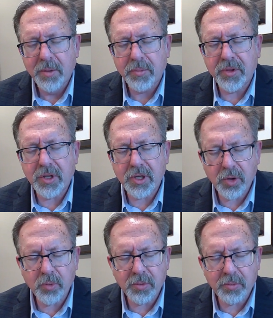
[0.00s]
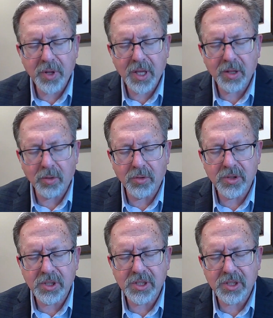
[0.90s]
but that you would be, Lord
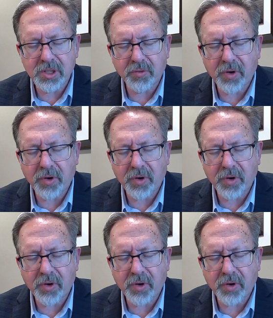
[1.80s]
Jesus,